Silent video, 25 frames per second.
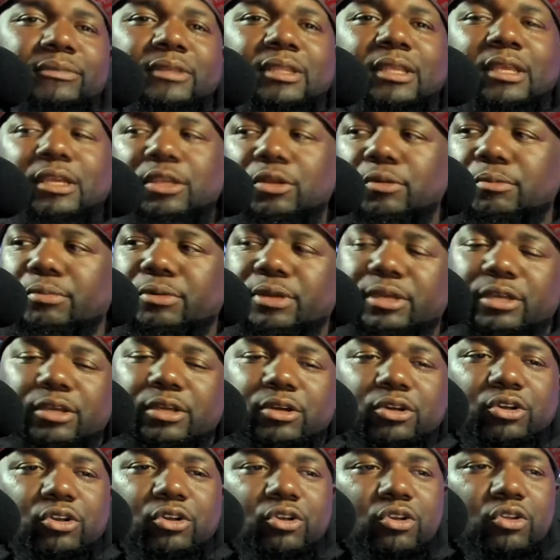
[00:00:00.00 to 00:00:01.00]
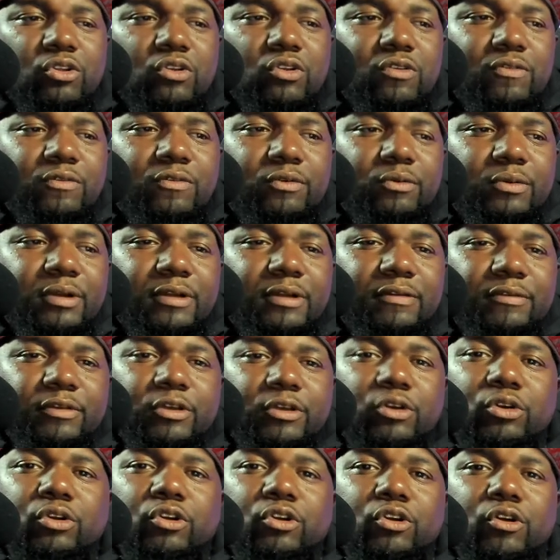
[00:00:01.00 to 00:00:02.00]
You bring your girl over or whatever.
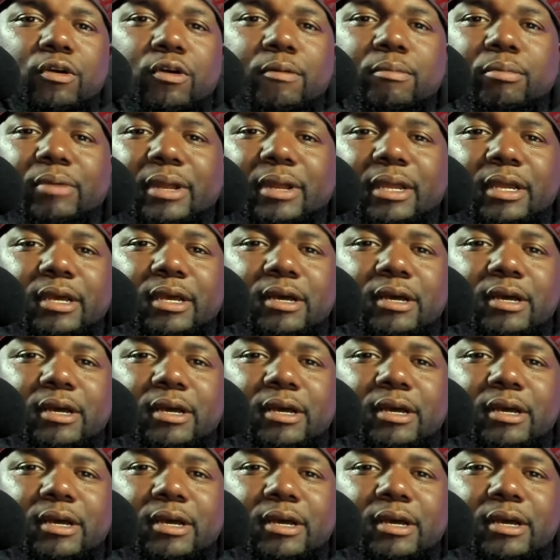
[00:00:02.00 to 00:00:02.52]
Your girl break